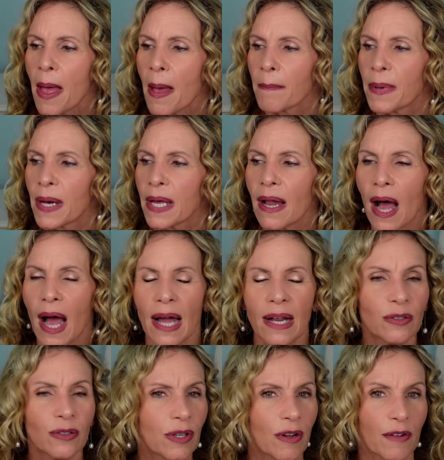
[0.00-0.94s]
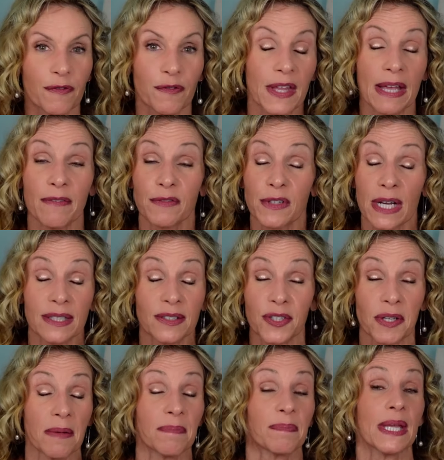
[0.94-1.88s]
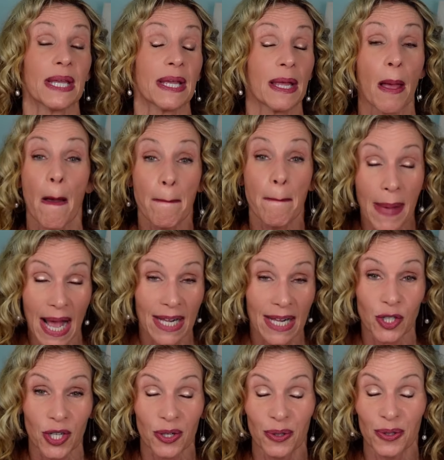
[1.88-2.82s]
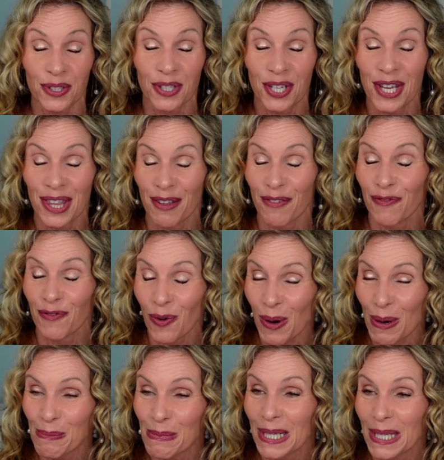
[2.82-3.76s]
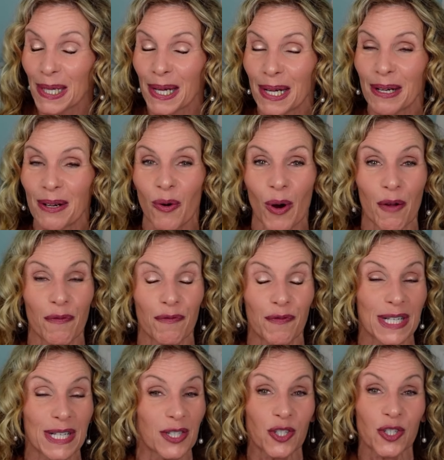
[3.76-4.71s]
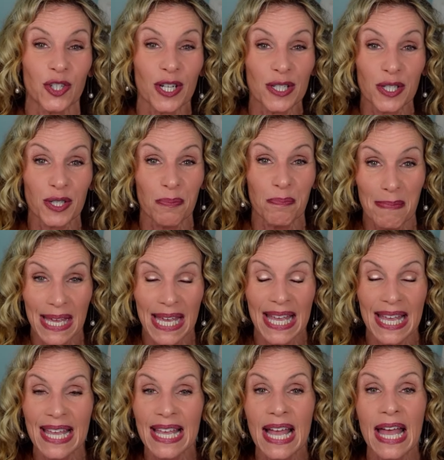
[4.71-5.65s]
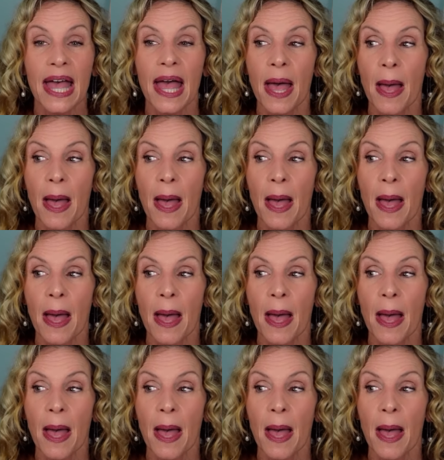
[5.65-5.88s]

but I don't know if they've done something magical to the formula or if it's just me.